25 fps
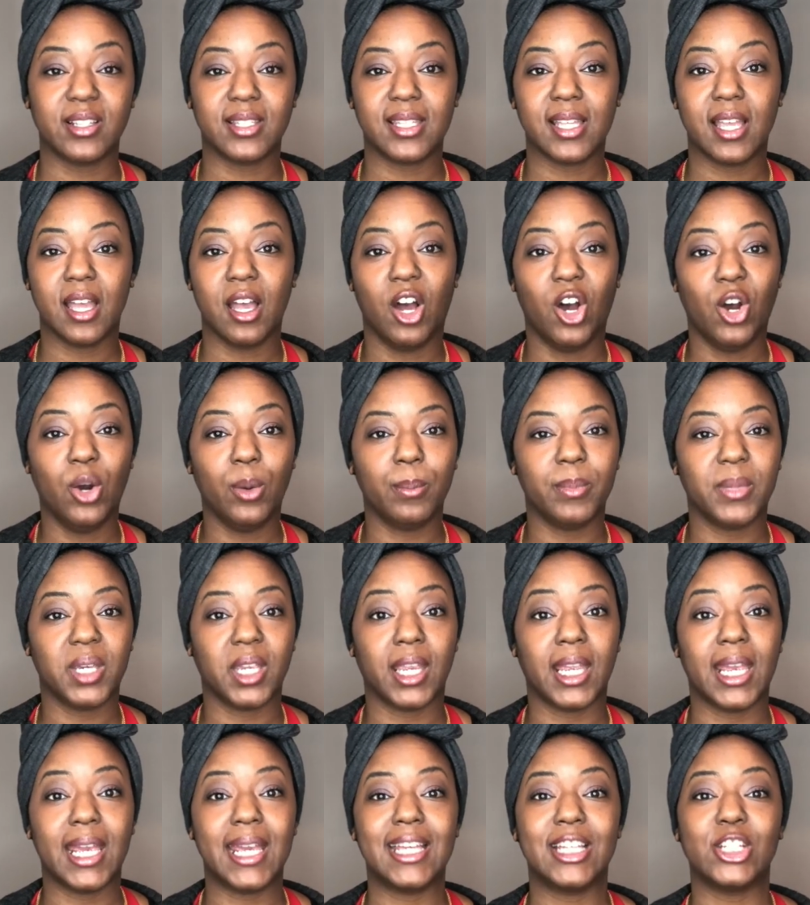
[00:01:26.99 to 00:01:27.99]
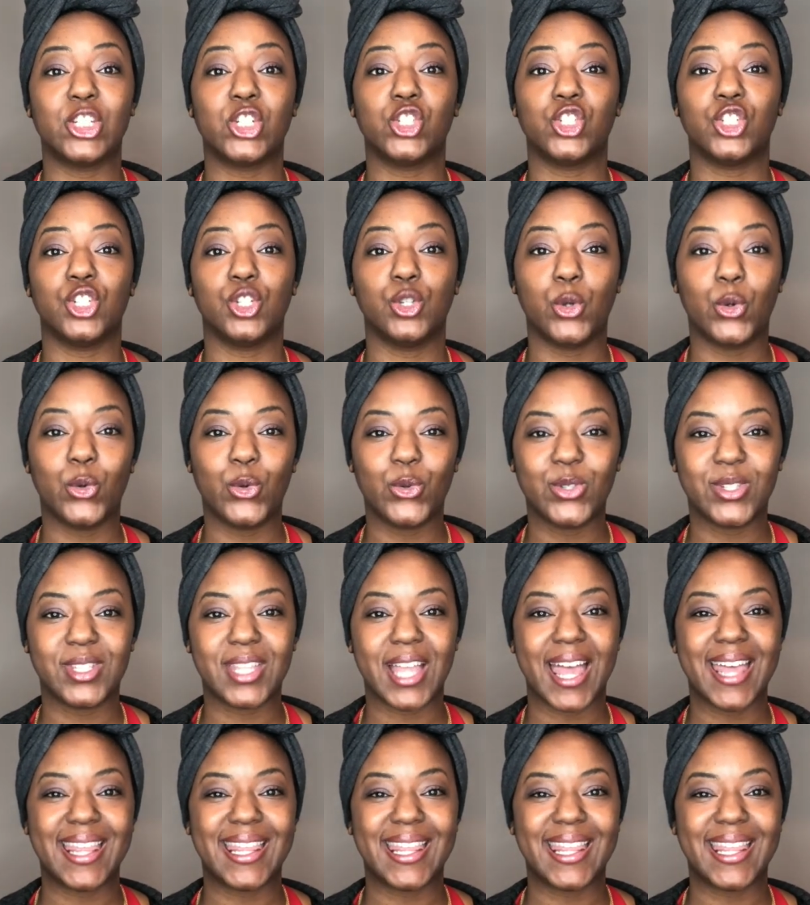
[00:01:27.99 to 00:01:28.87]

to help me is use